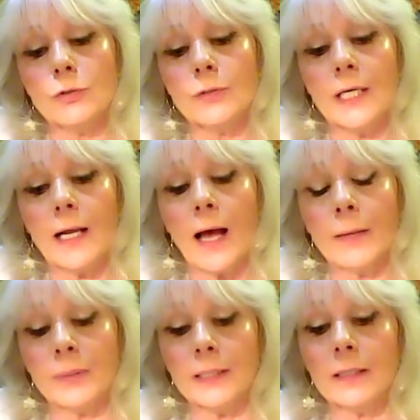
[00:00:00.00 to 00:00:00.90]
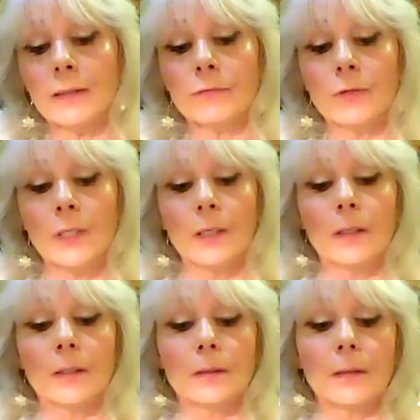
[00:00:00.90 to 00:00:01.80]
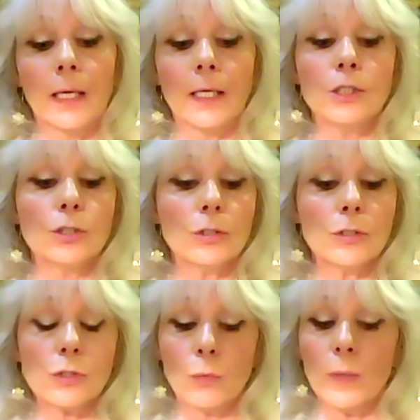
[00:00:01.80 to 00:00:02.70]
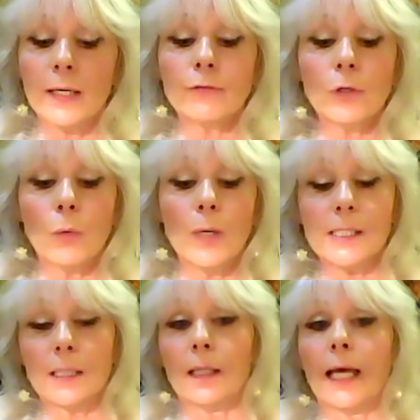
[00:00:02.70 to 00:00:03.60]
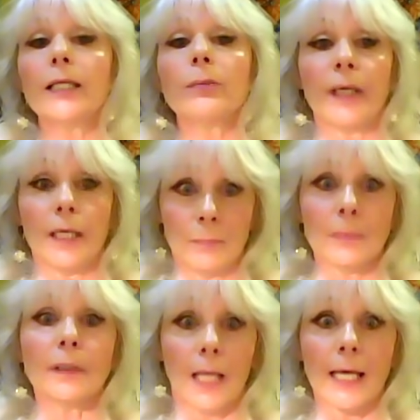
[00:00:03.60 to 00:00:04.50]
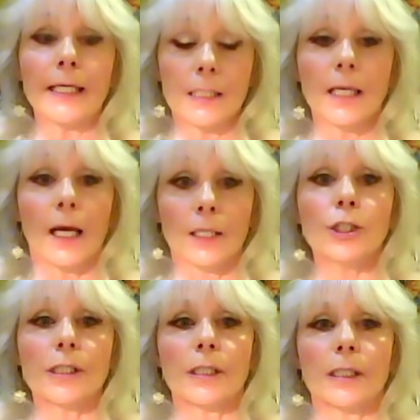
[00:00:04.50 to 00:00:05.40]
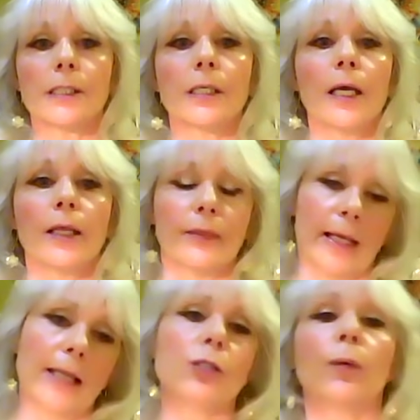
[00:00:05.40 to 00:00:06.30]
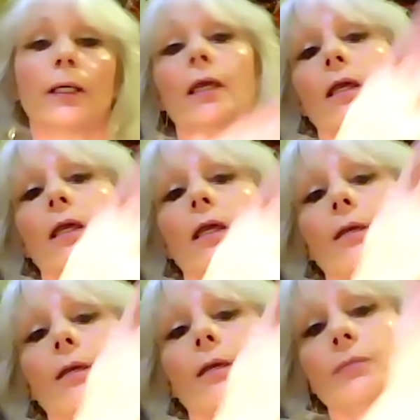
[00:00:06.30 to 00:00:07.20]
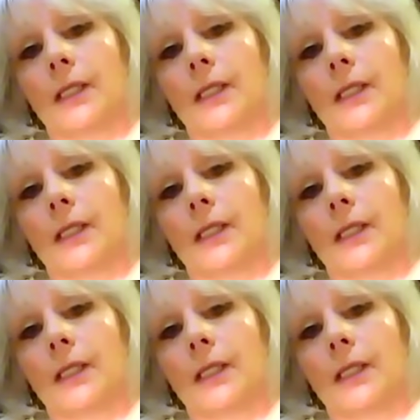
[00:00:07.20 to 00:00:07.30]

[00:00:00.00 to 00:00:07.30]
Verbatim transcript: that I believe angels, or whatever it was, light, consciousness, that's what came to